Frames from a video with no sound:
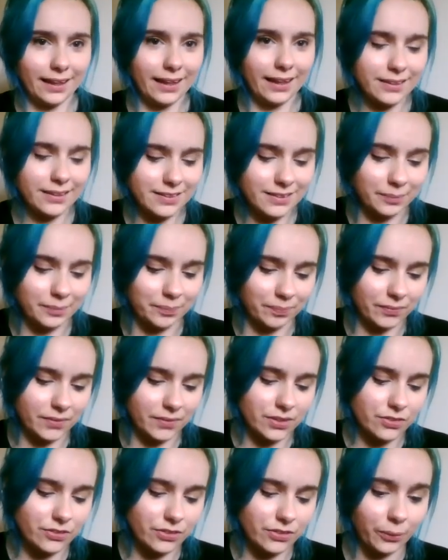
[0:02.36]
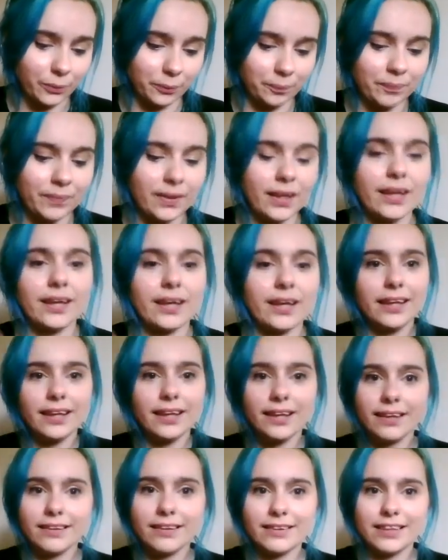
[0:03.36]
Excellent. So
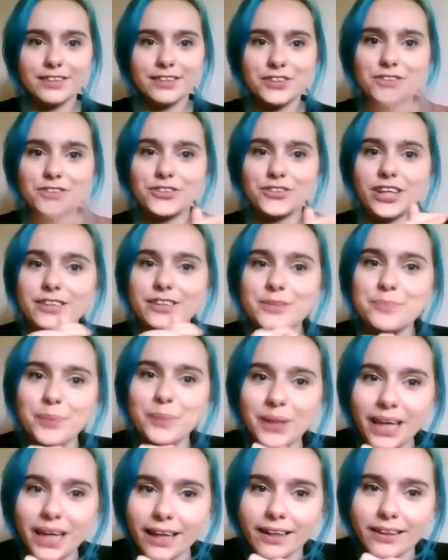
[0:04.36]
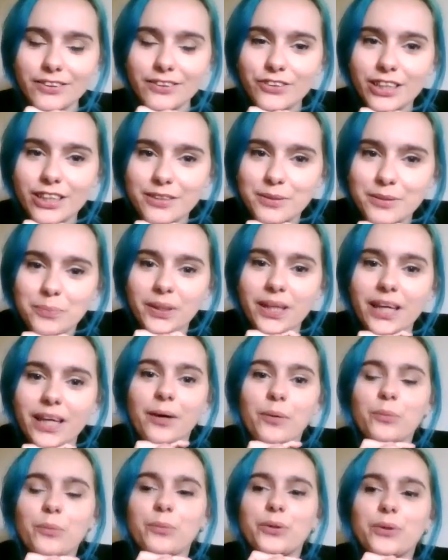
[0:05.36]
this is Jason Burnett. Jason Burnett,
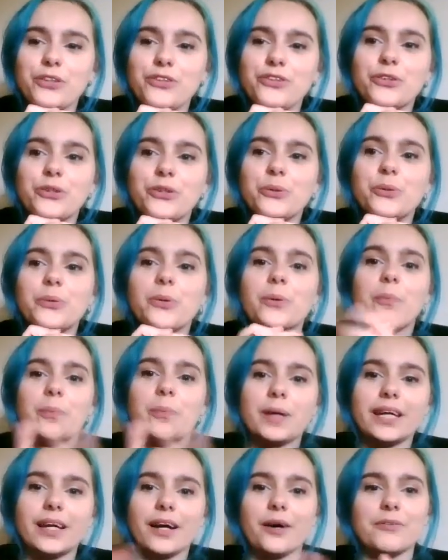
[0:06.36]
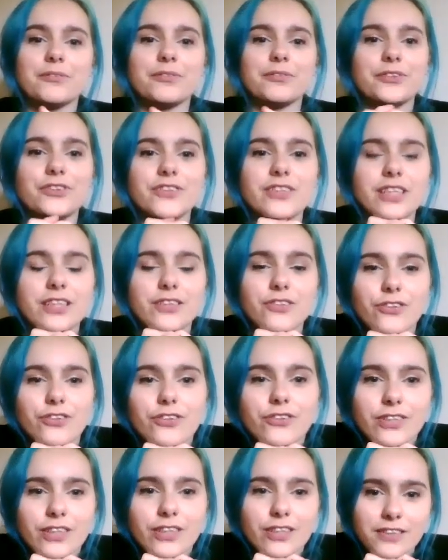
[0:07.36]
would you be up for just
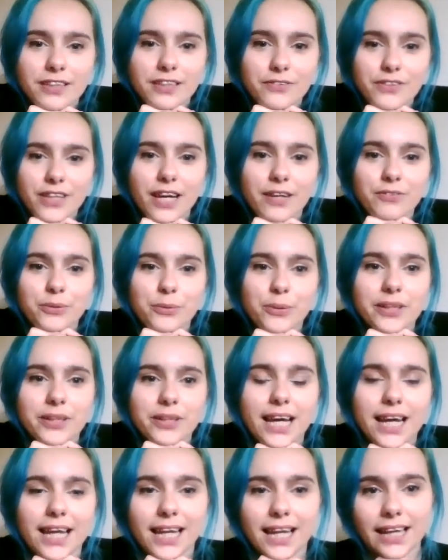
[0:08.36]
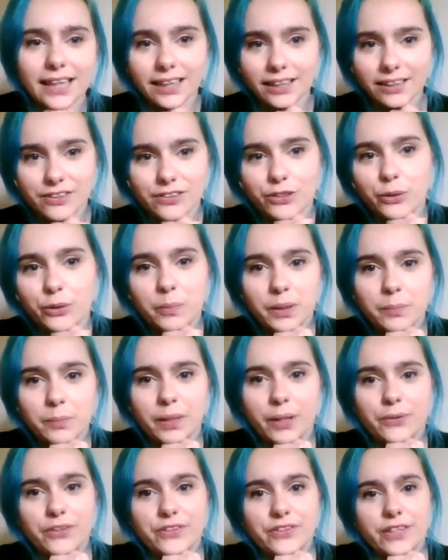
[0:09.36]
introducing yourself to everyone and letting us know a bit
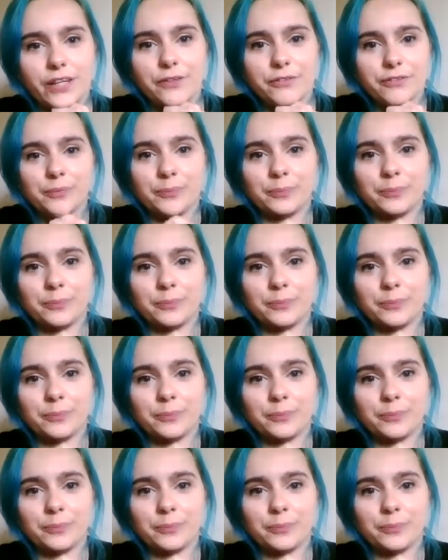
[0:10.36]
about yourself?